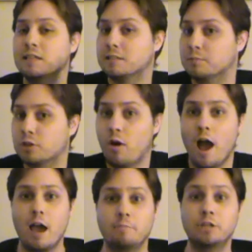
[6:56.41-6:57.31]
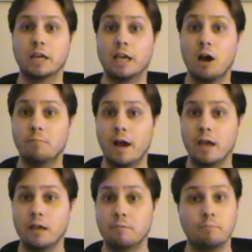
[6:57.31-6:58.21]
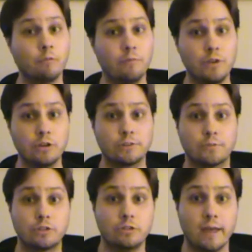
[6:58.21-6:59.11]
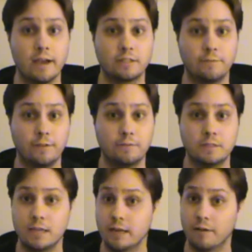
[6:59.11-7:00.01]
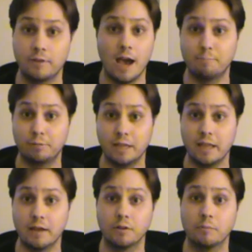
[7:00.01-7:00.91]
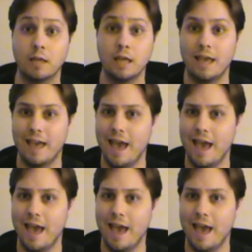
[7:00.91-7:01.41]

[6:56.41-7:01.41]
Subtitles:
subscribe, check out my reviews for 2015. I've got plenty of them,